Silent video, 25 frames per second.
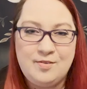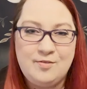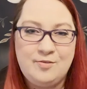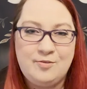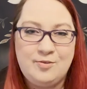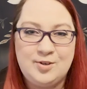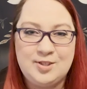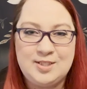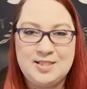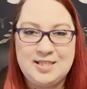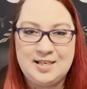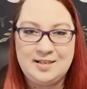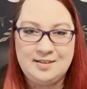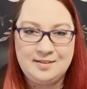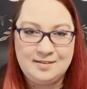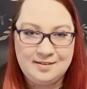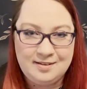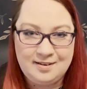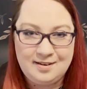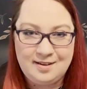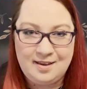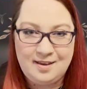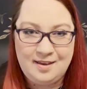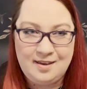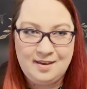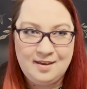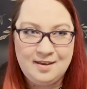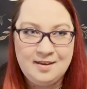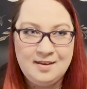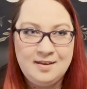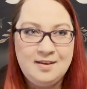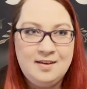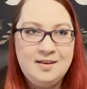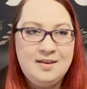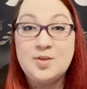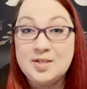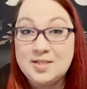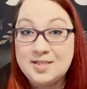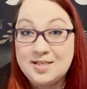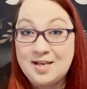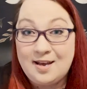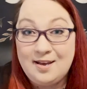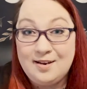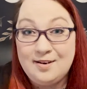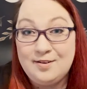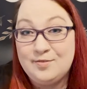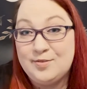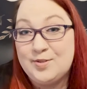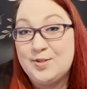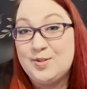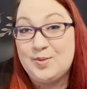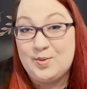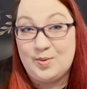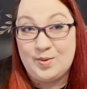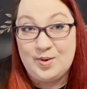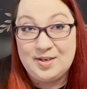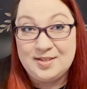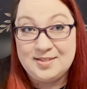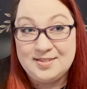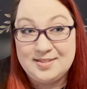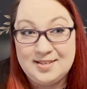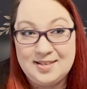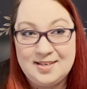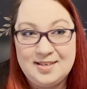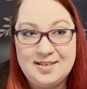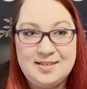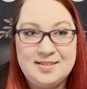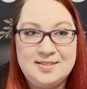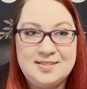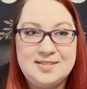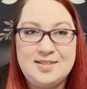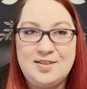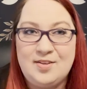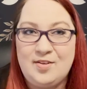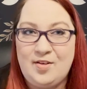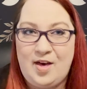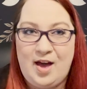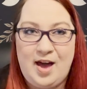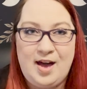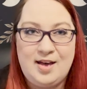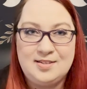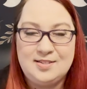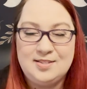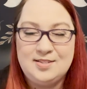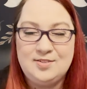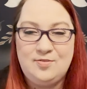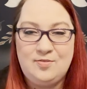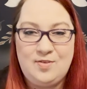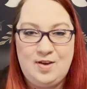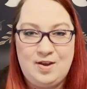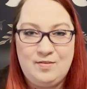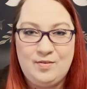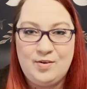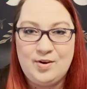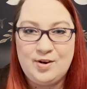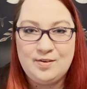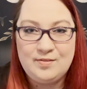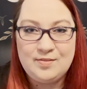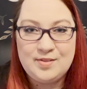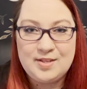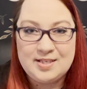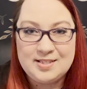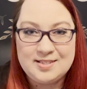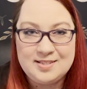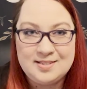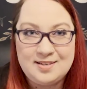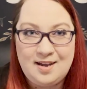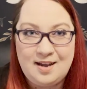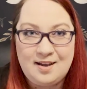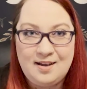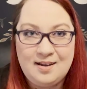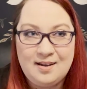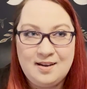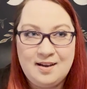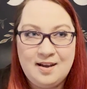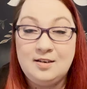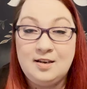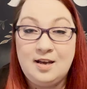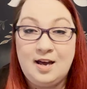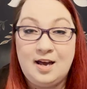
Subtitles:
fertility. The Ten of Swords is the last favorite of this deck.